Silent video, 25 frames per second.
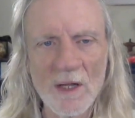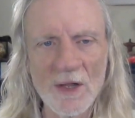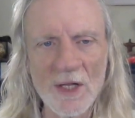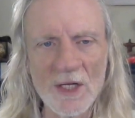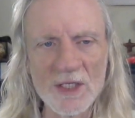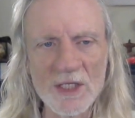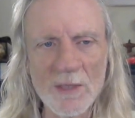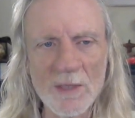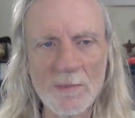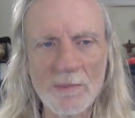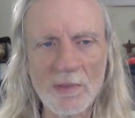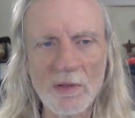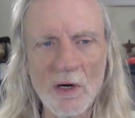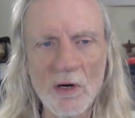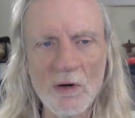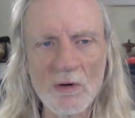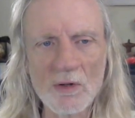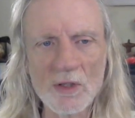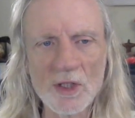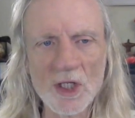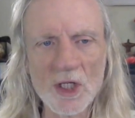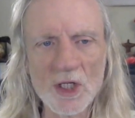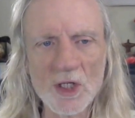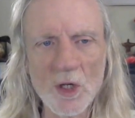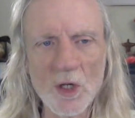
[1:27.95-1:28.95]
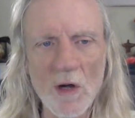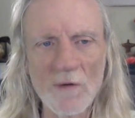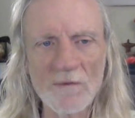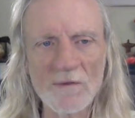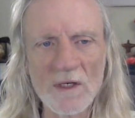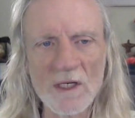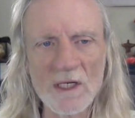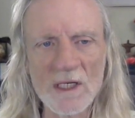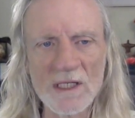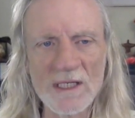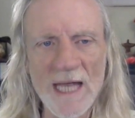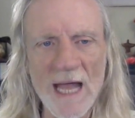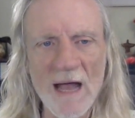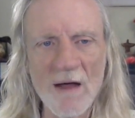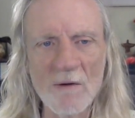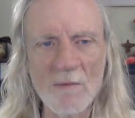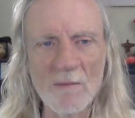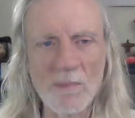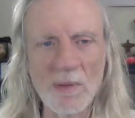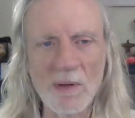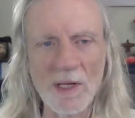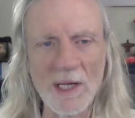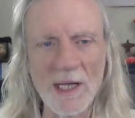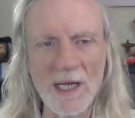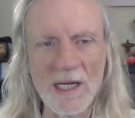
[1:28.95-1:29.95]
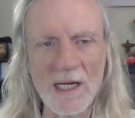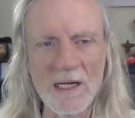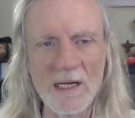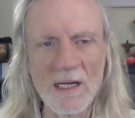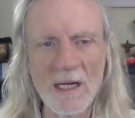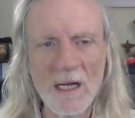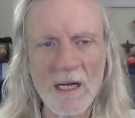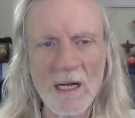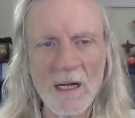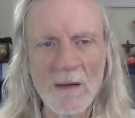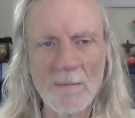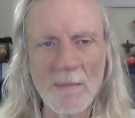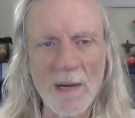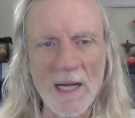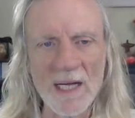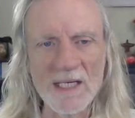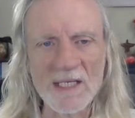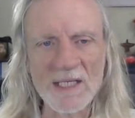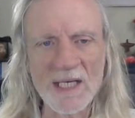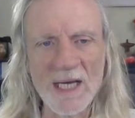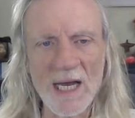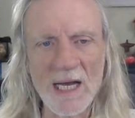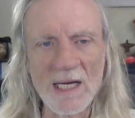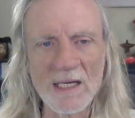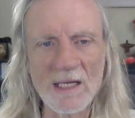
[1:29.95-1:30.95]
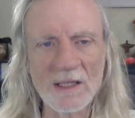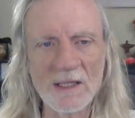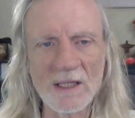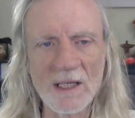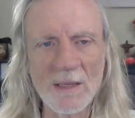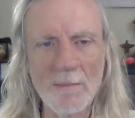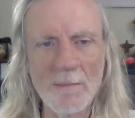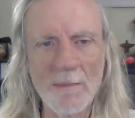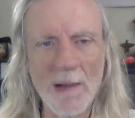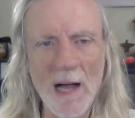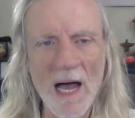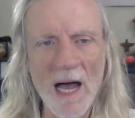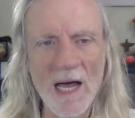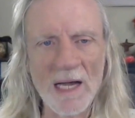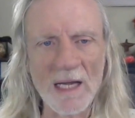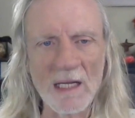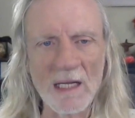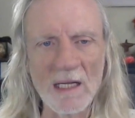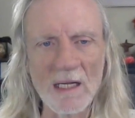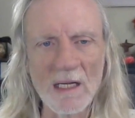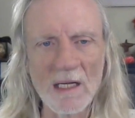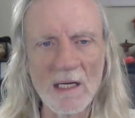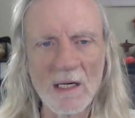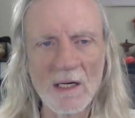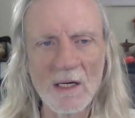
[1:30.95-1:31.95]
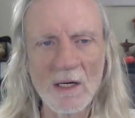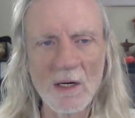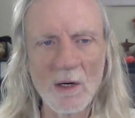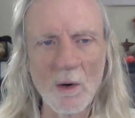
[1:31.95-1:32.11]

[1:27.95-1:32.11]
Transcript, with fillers: This approach is often downplayed by saying that the body